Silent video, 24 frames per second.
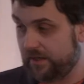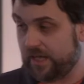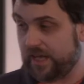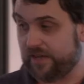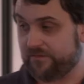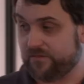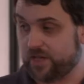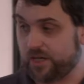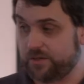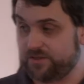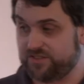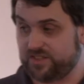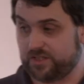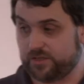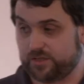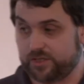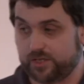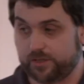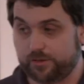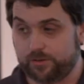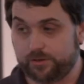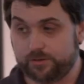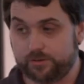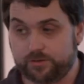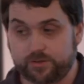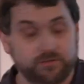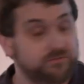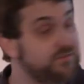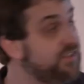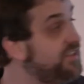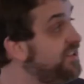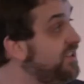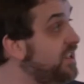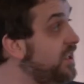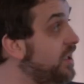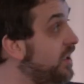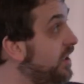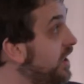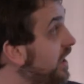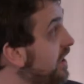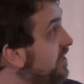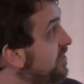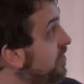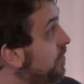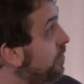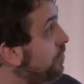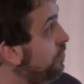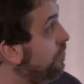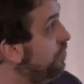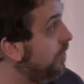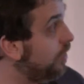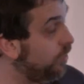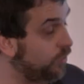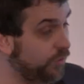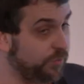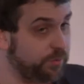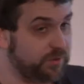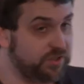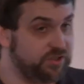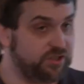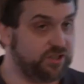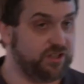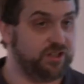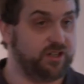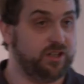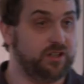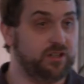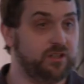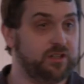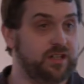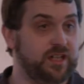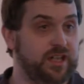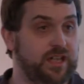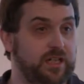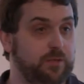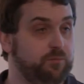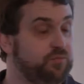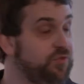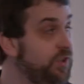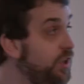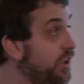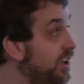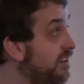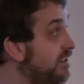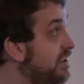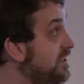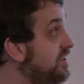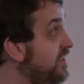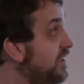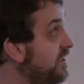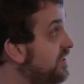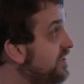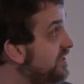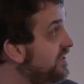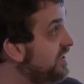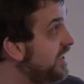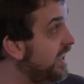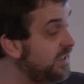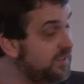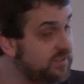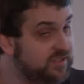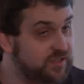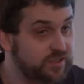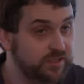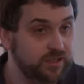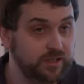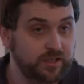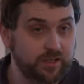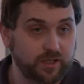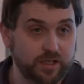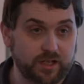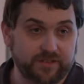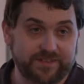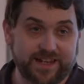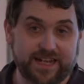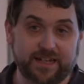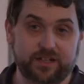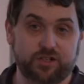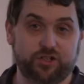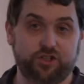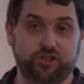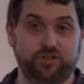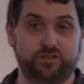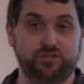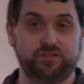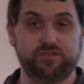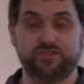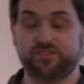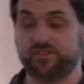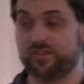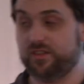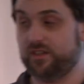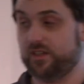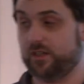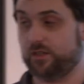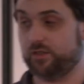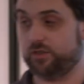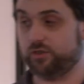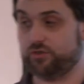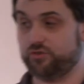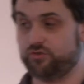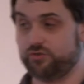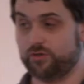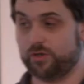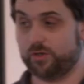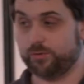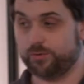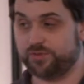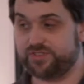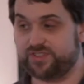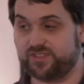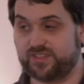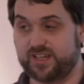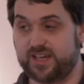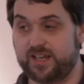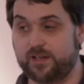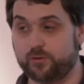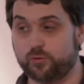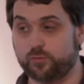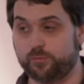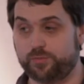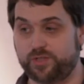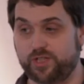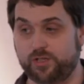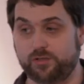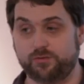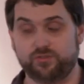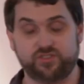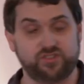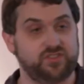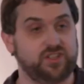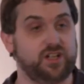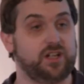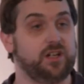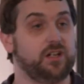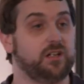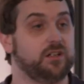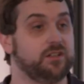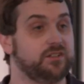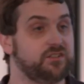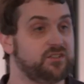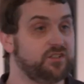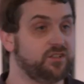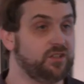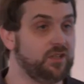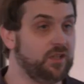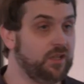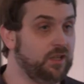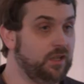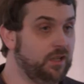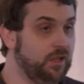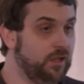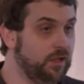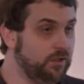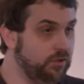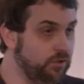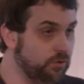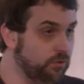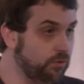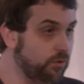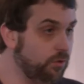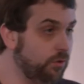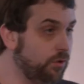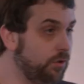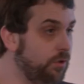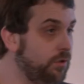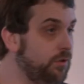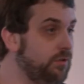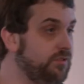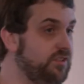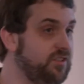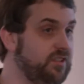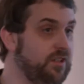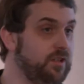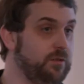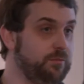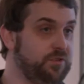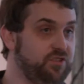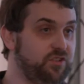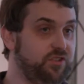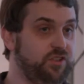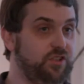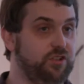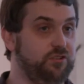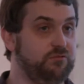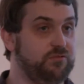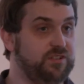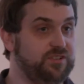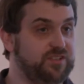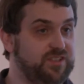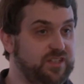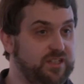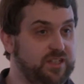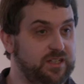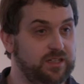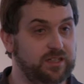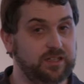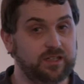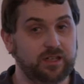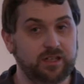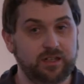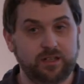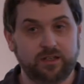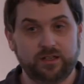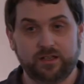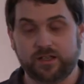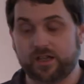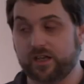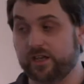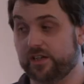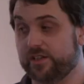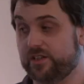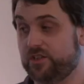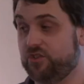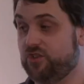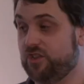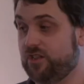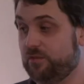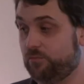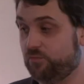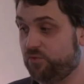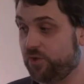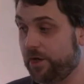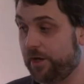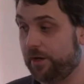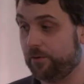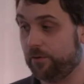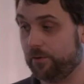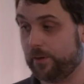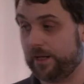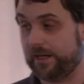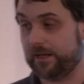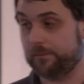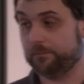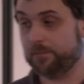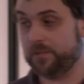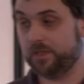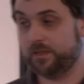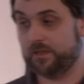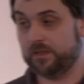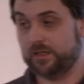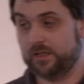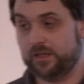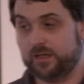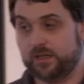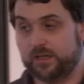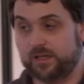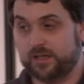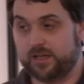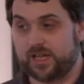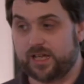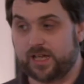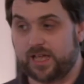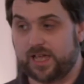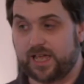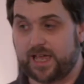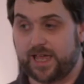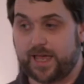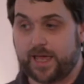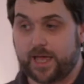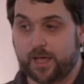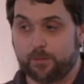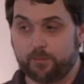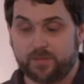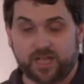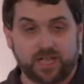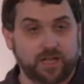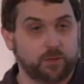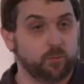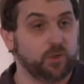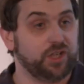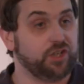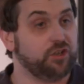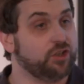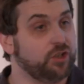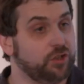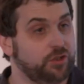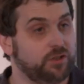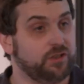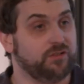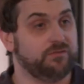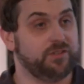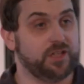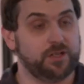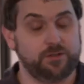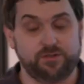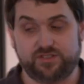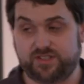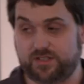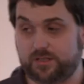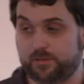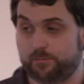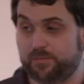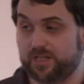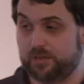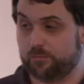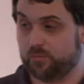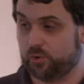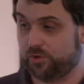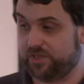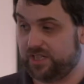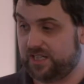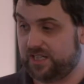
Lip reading: And those include the CIS Controls, which are a prioritised set of actions and controls to help you start your cybersecurity hygiene programme. And we're going to look at those in a bit more